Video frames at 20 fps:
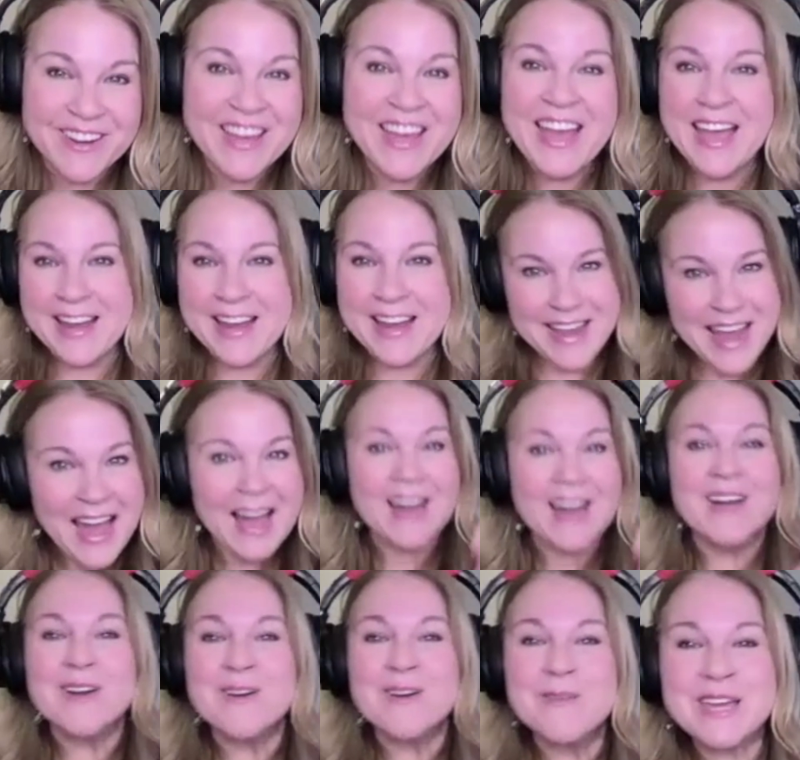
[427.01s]
And yeah,
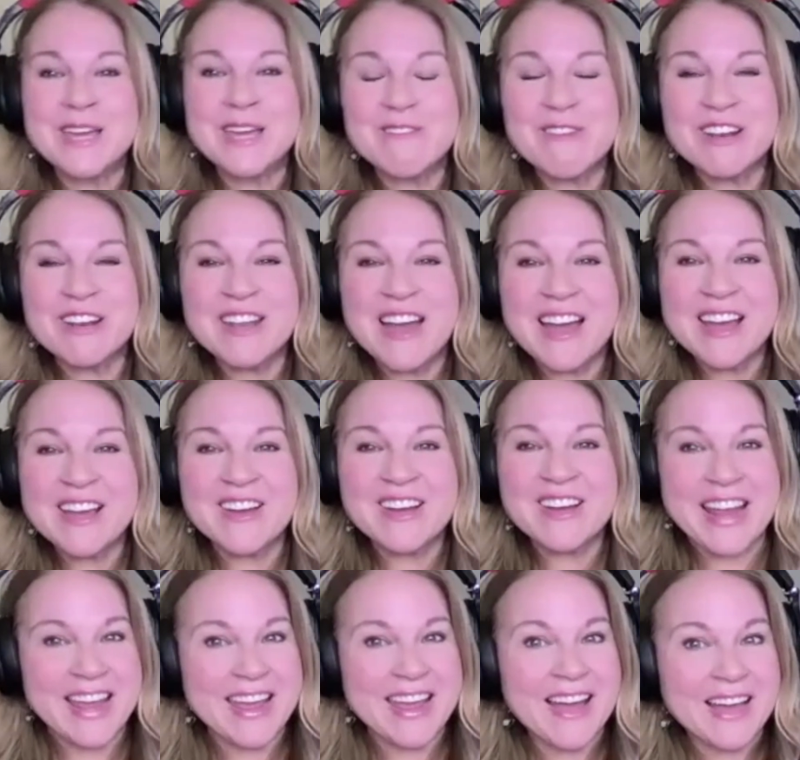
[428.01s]
we can rely on
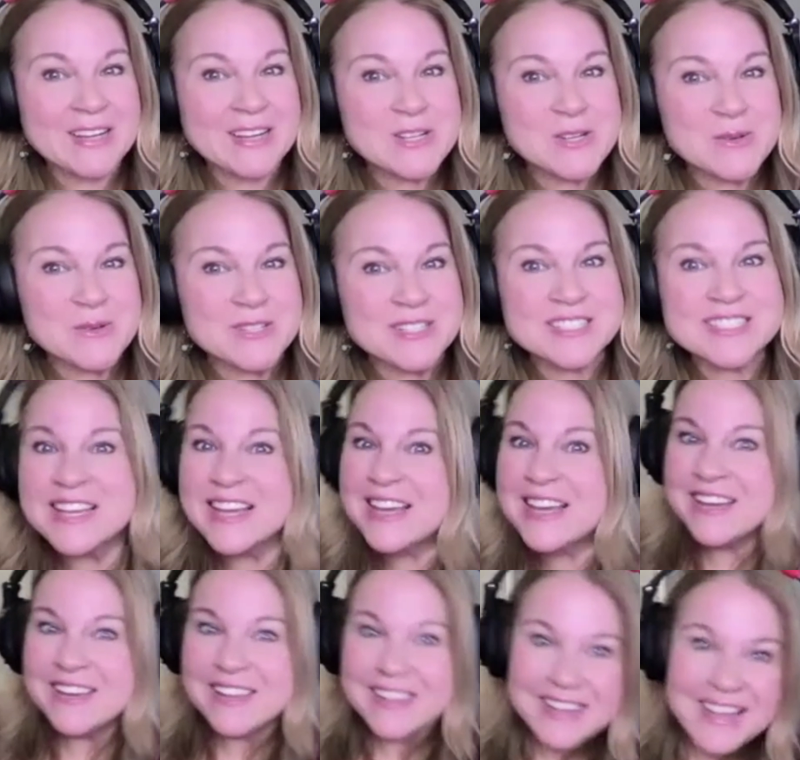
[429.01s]
AI tools.
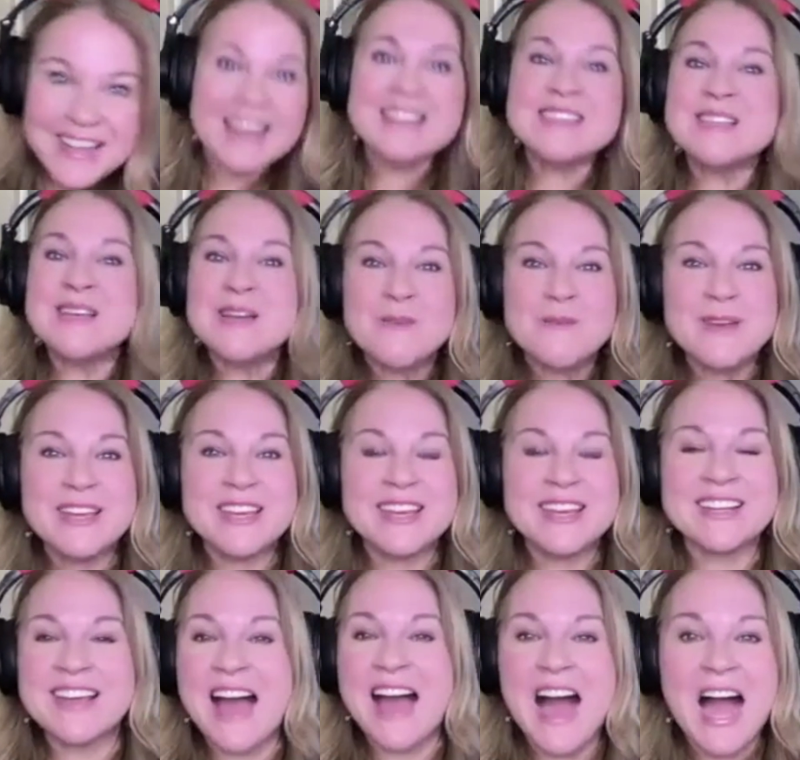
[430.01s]
Yes, we can
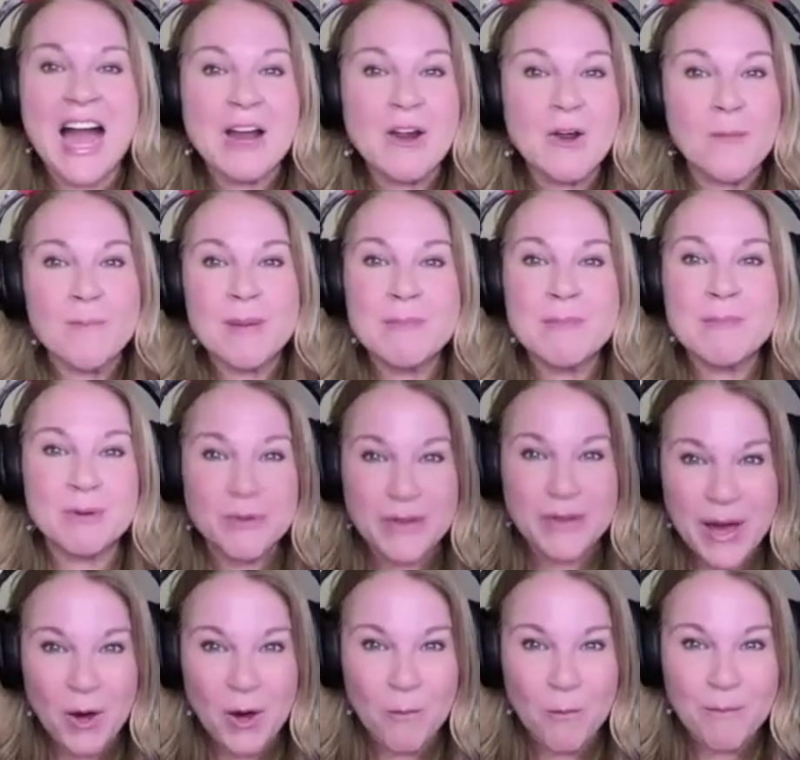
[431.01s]
hire people to
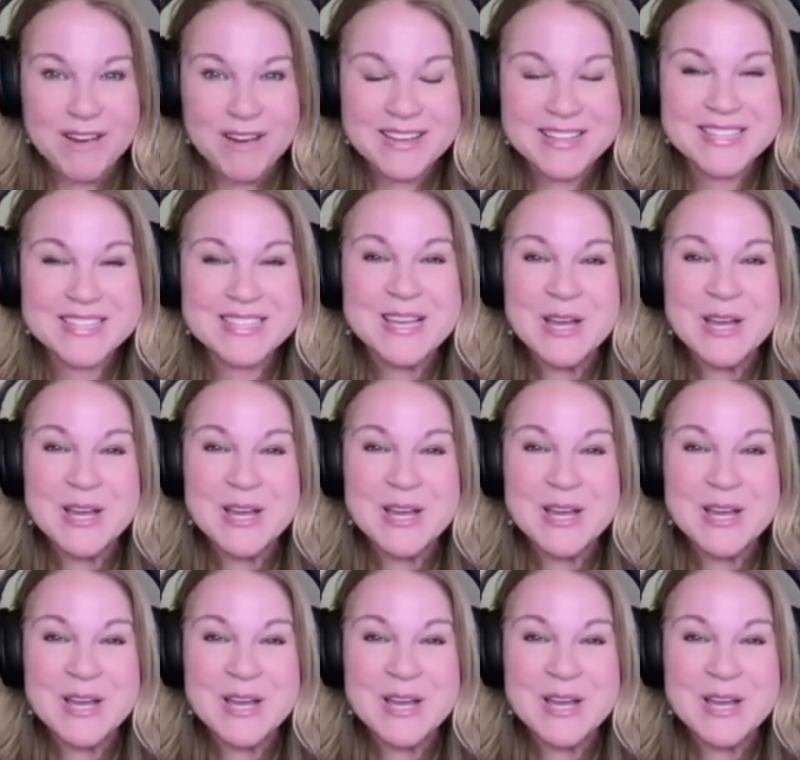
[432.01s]
help us.